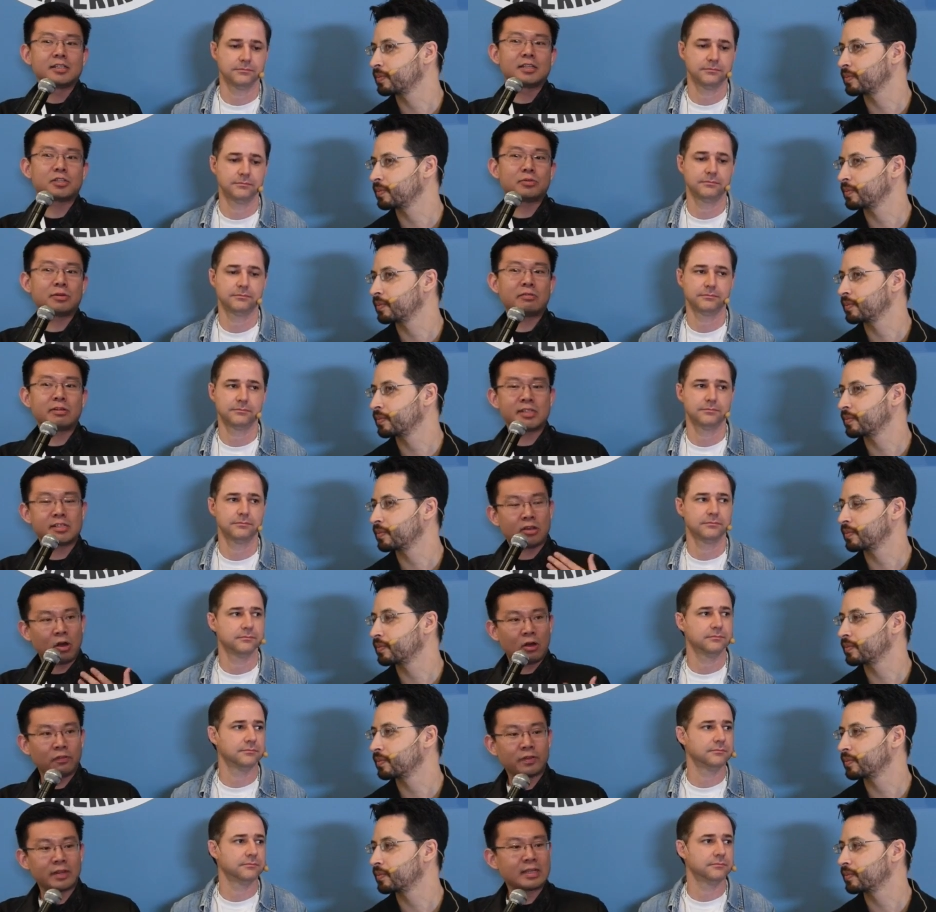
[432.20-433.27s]
Speaker 1: just to increase
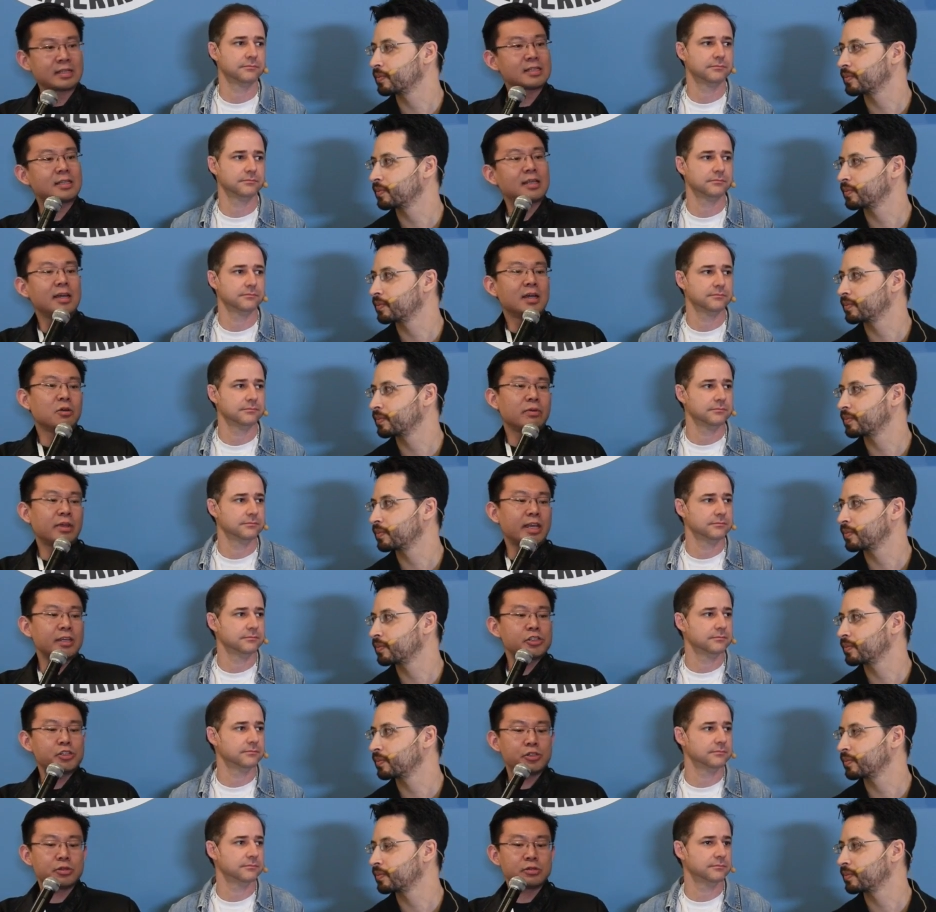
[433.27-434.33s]
confidence. We
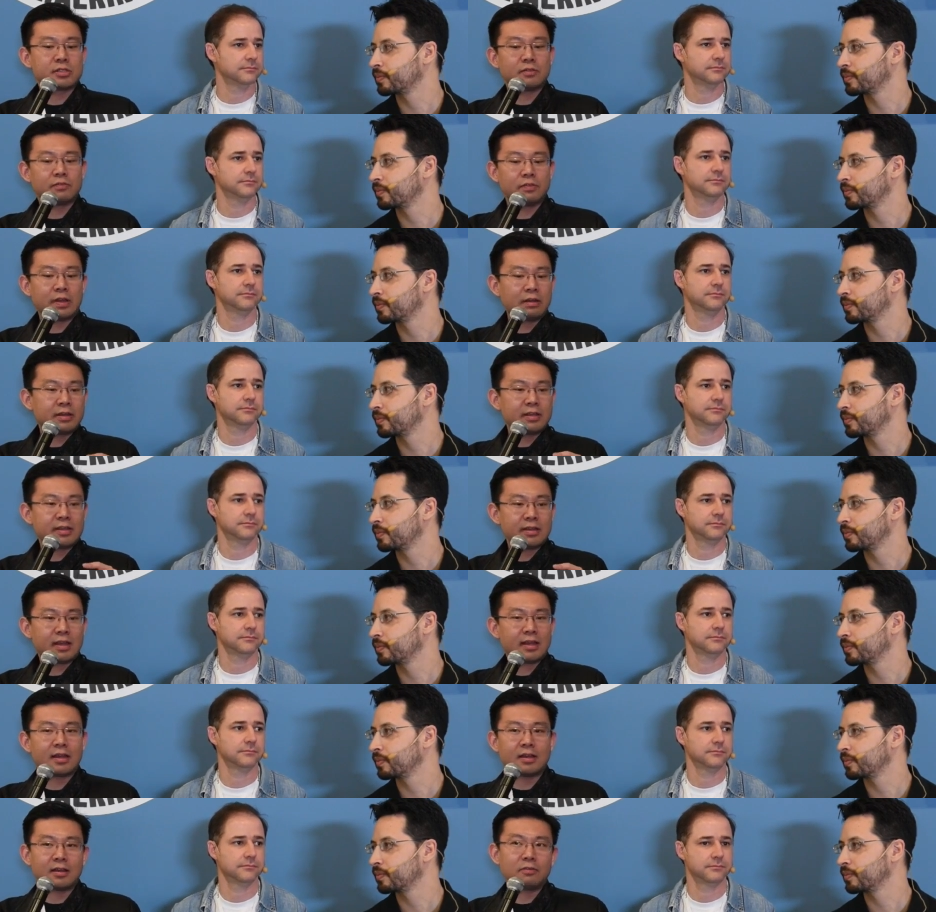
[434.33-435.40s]
can choose very,
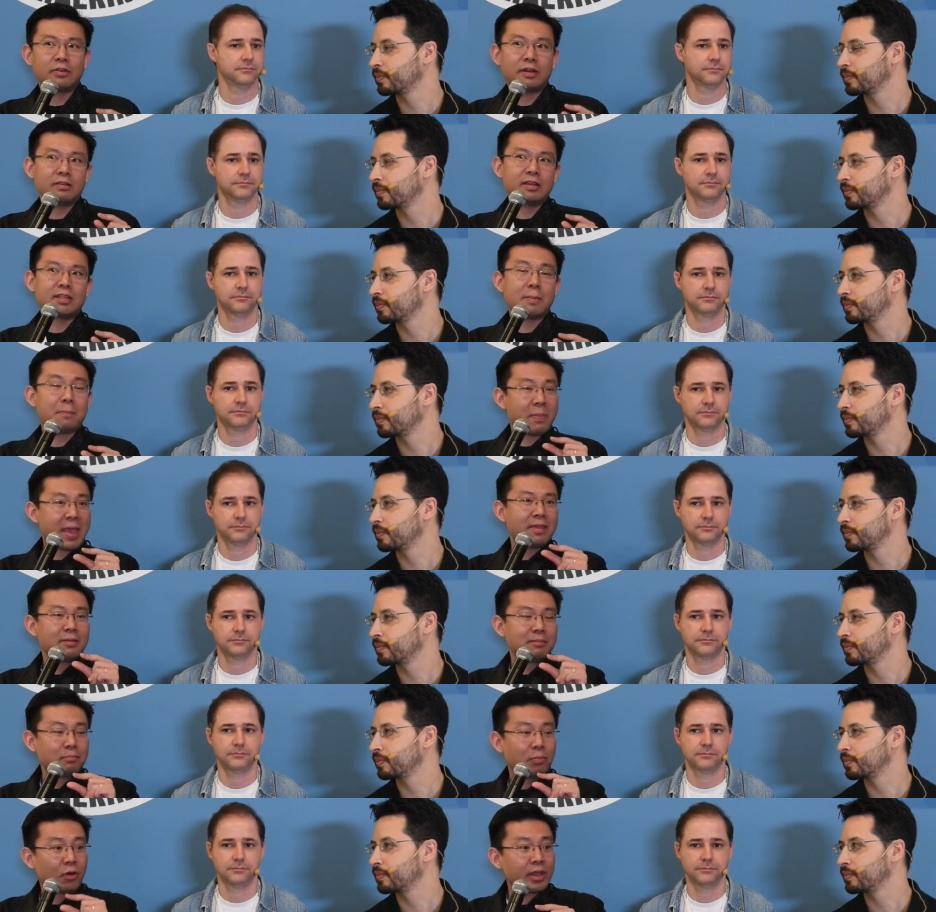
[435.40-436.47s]
uh, very the
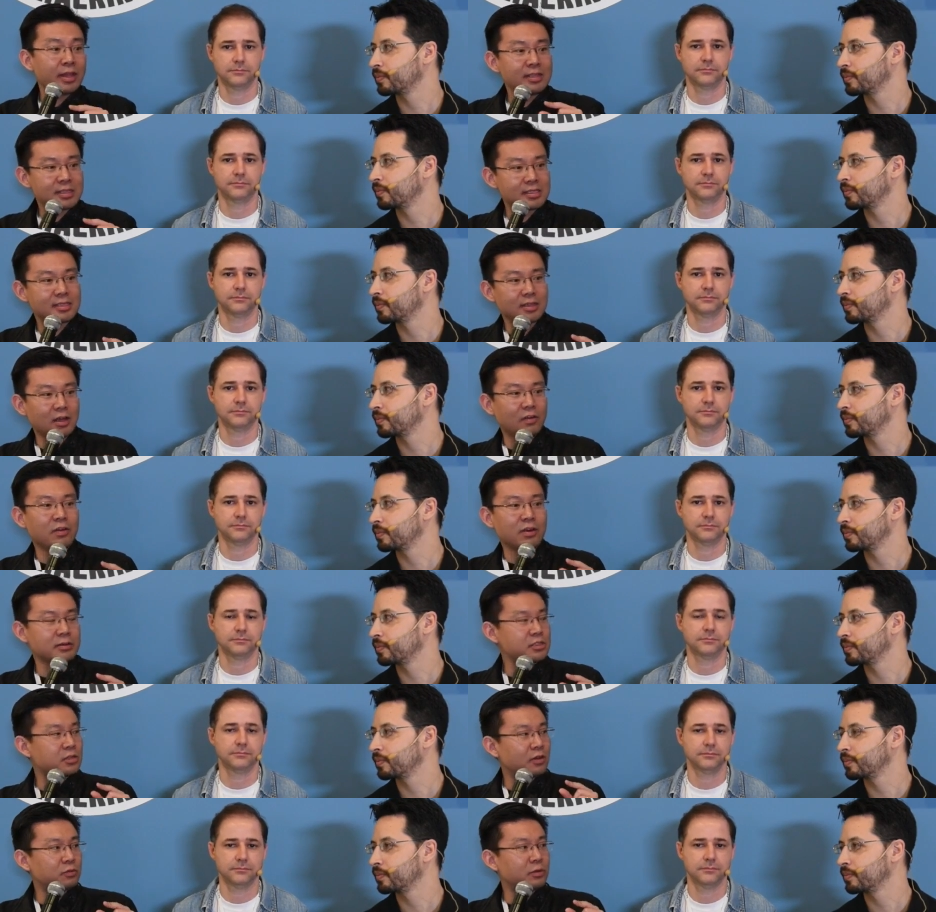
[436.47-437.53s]
pain points of our
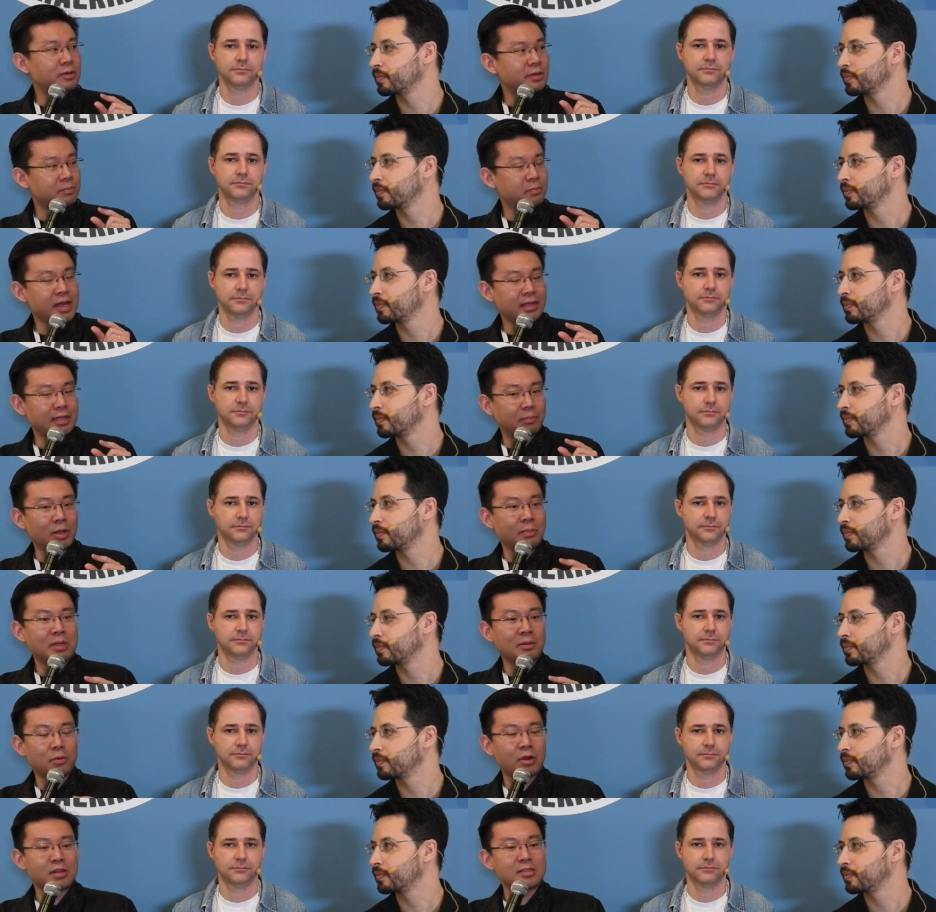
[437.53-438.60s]
software
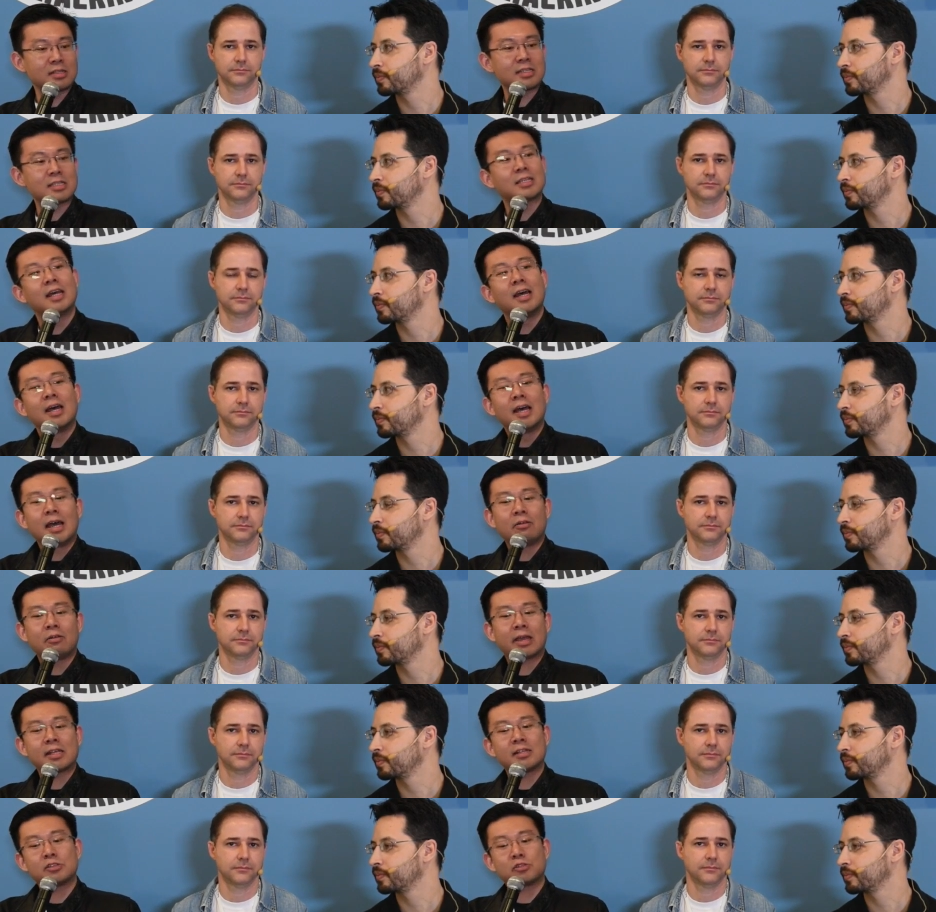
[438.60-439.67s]
deployment process, and
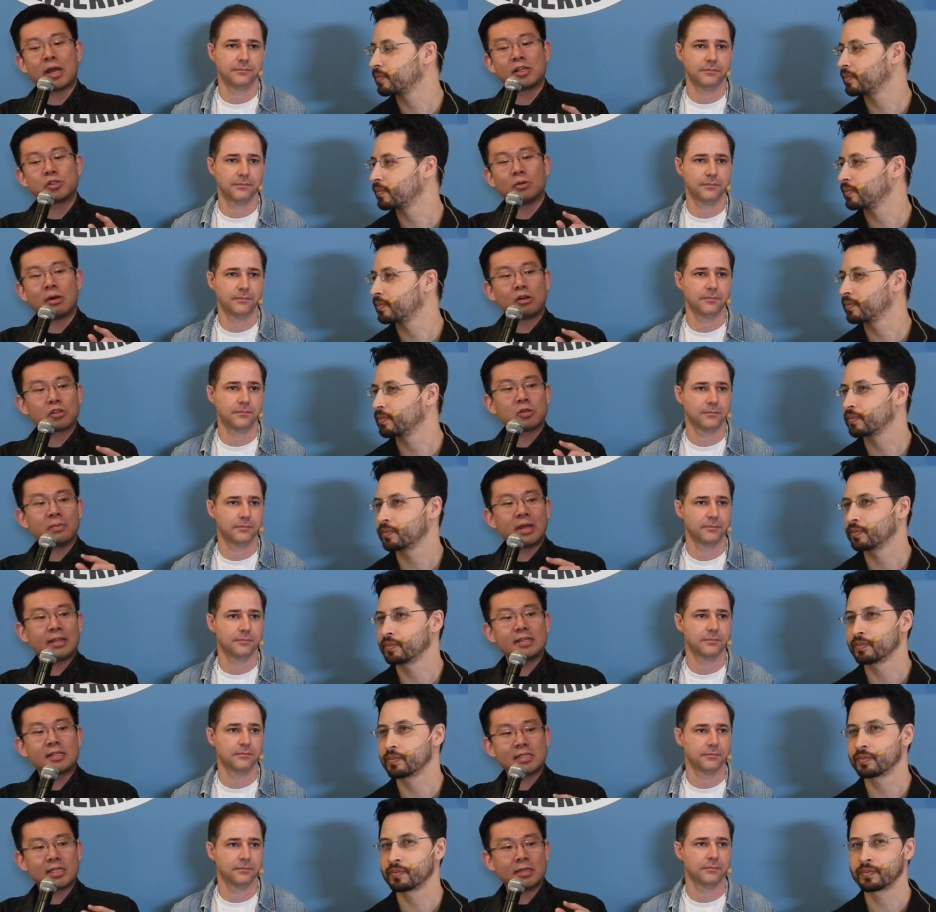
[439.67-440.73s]
we can try to automate
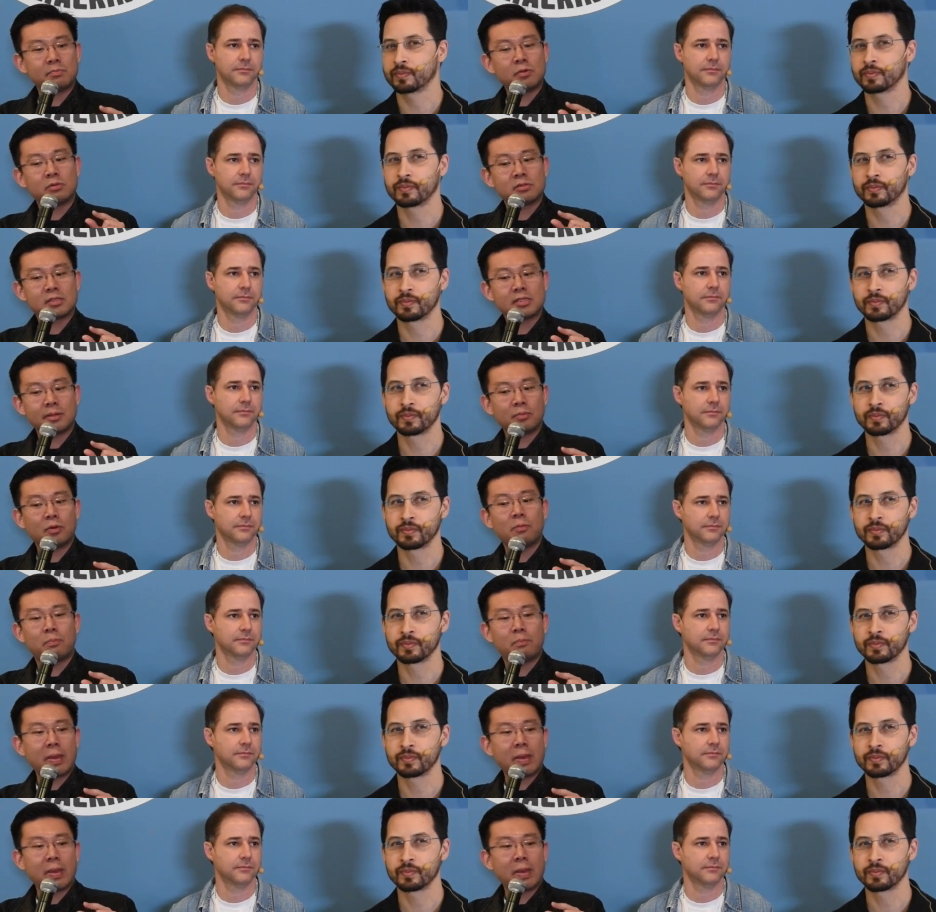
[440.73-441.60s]
the simple, simple